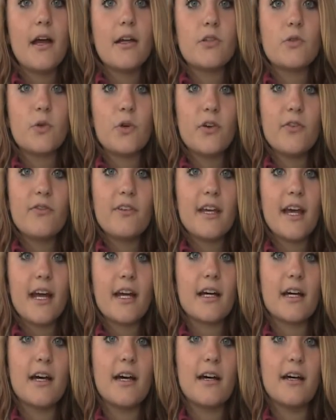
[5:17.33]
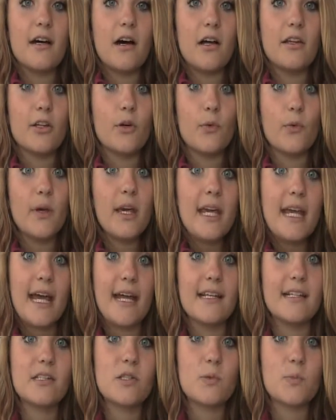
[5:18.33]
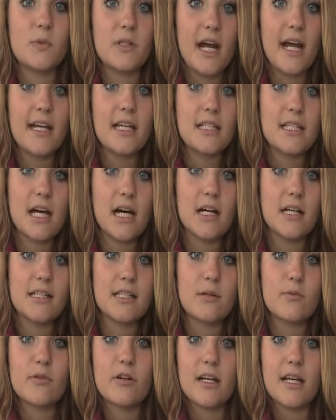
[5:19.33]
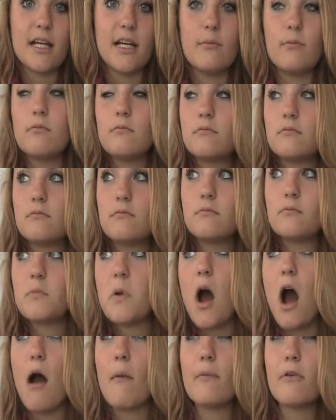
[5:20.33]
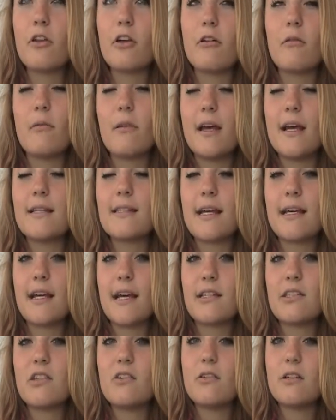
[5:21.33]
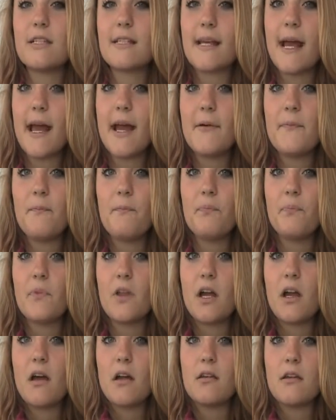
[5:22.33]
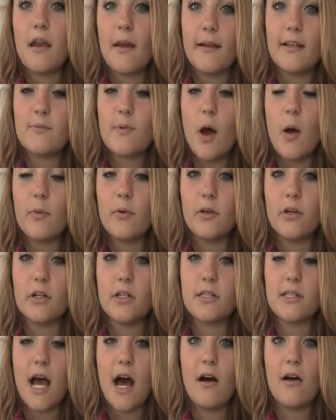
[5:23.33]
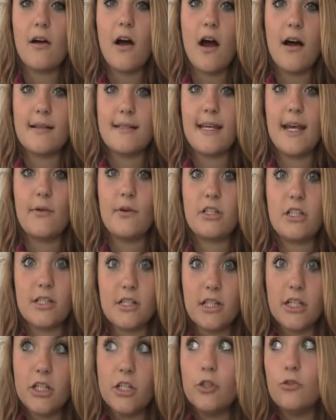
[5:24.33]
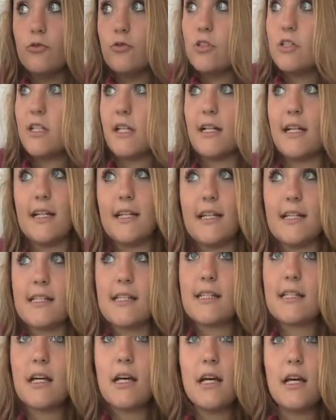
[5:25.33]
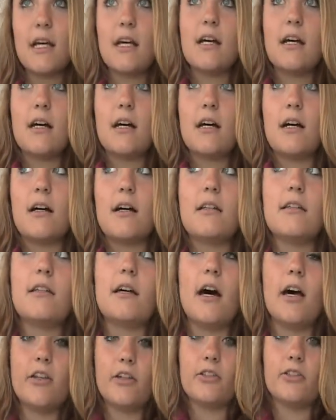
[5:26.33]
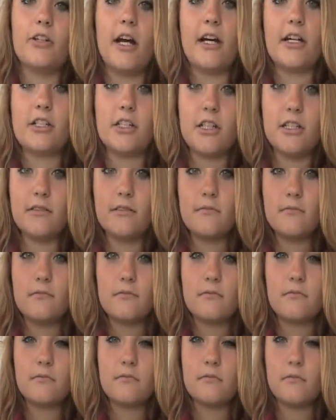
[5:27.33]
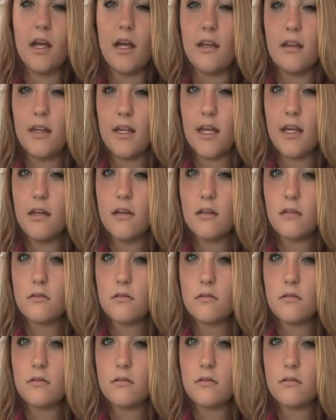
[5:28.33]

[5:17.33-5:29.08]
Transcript: Torrevieja on the weekends, from what I can tell, is a pretty popular place, I guess you could say. Not as popular as Alicante, which is a huge city that's the other direction, I think.